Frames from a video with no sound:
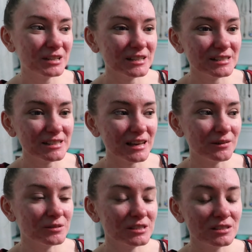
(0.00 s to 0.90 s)
because
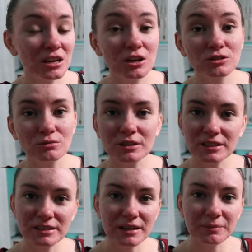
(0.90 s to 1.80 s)
it was sort
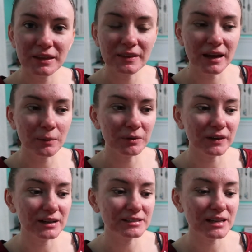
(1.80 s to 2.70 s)
of the same thing that
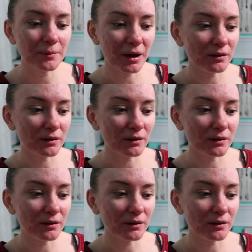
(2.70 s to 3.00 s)
happened last time.